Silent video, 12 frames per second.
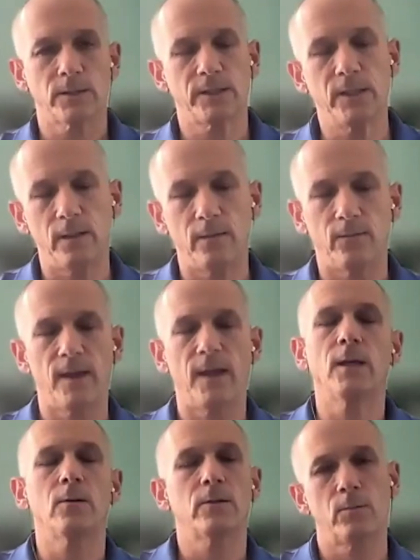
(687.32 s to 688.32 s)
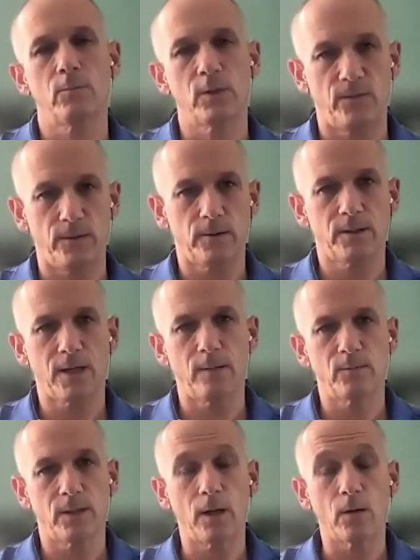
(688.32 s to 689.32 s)
Steve, thank you so much for your
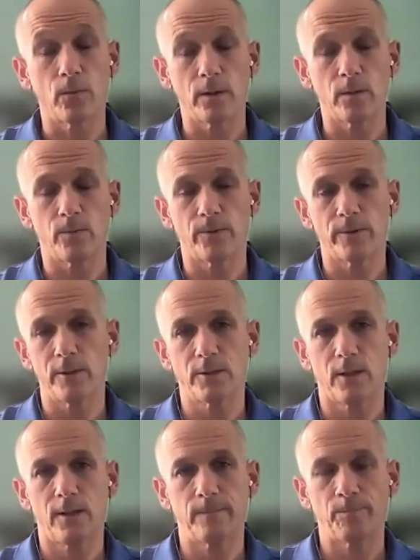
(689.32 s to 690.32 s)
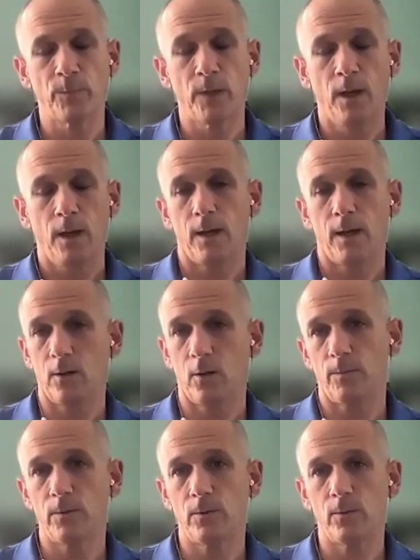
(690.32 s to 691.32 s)
time today. I really appreciate it. And I
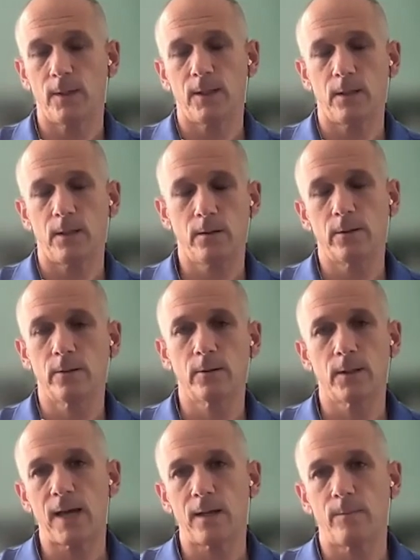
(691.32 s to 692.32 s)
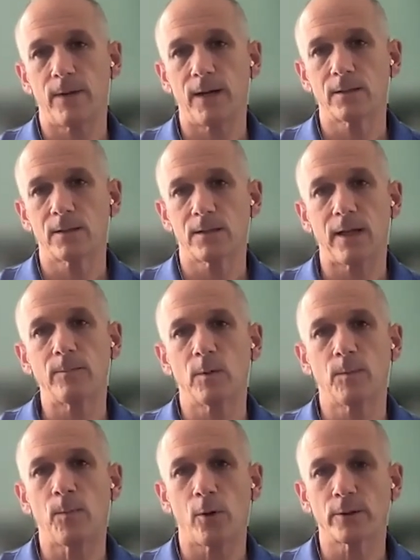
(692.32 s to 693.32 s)
hope you learned a lot about the
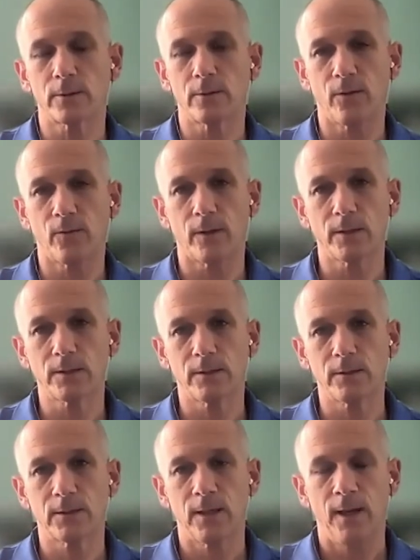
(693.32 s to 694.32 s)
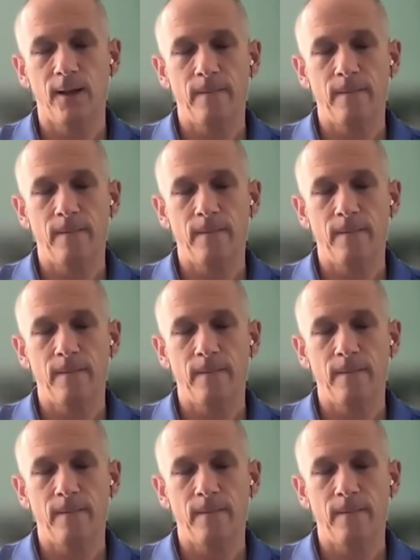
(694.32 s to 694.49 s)
Sleipner proportional thrusters.